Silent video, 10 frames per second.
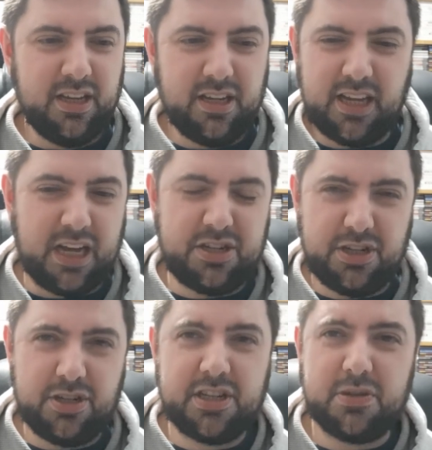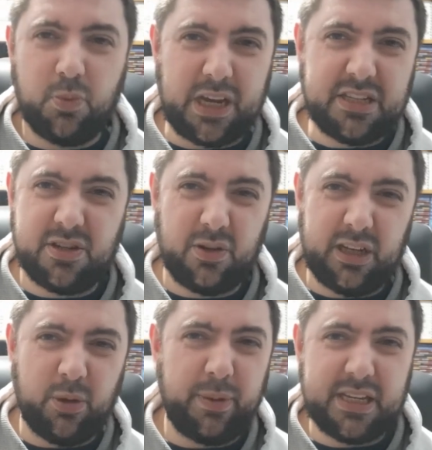cash and it just gets wasted on
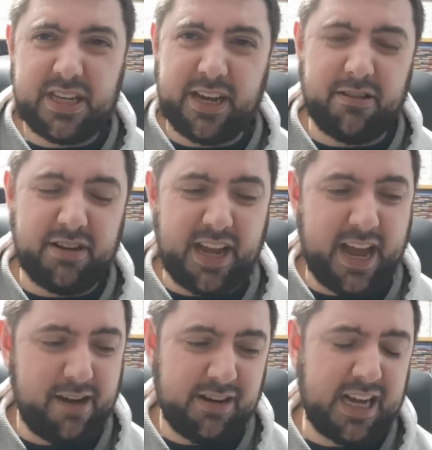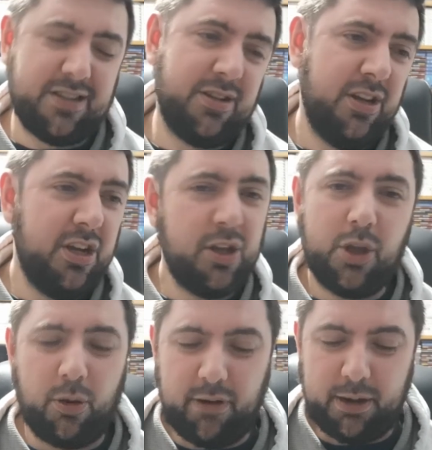little bits here and there, and that's
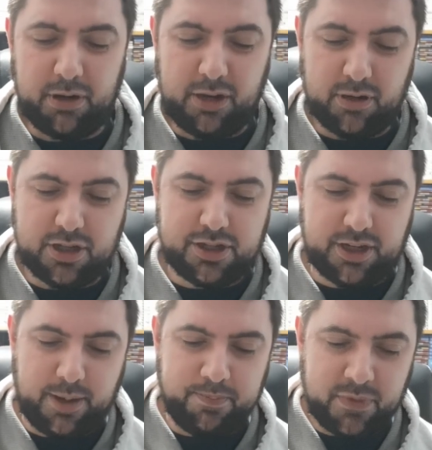not really what you wanted to do.